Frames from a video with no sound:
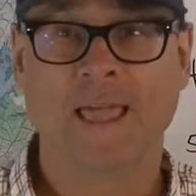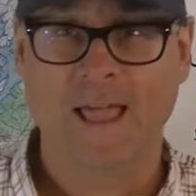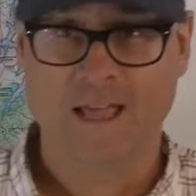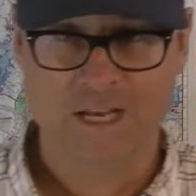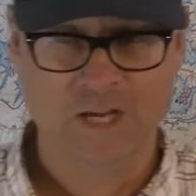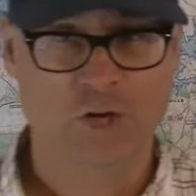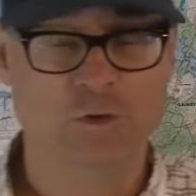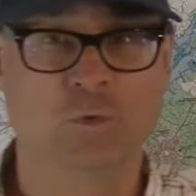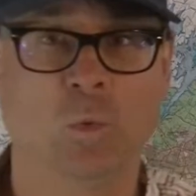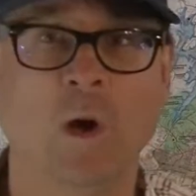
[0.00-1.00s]
and
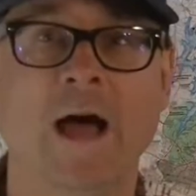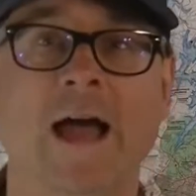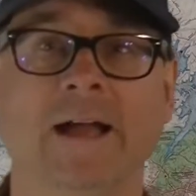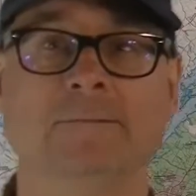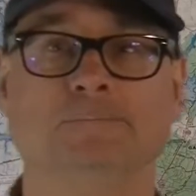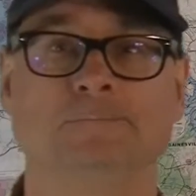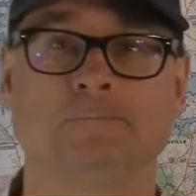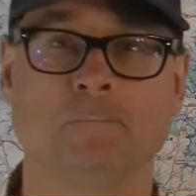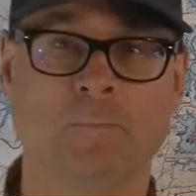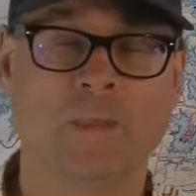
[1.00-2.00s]
here's why.
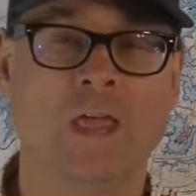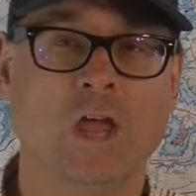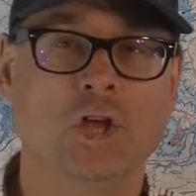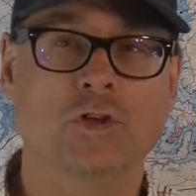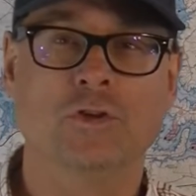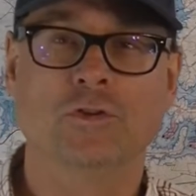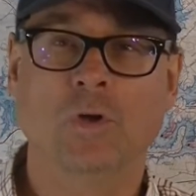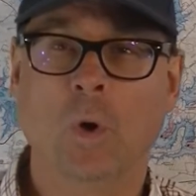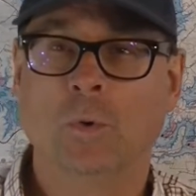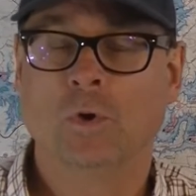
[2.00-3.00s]
You
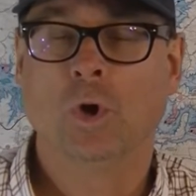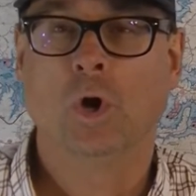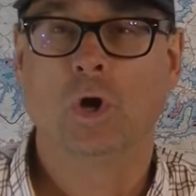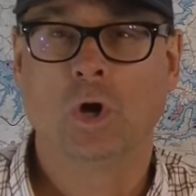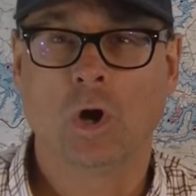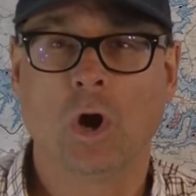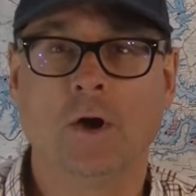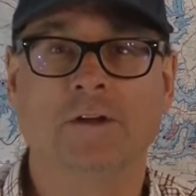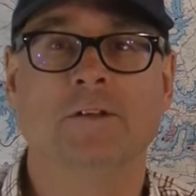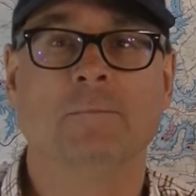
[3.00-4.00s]
don't hook
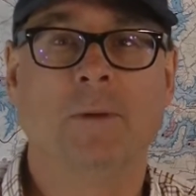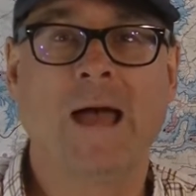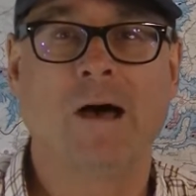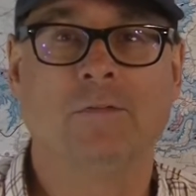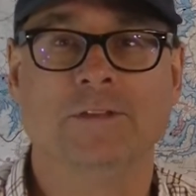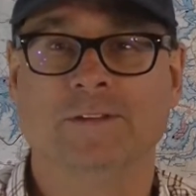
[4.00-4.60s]
gar in the mouth.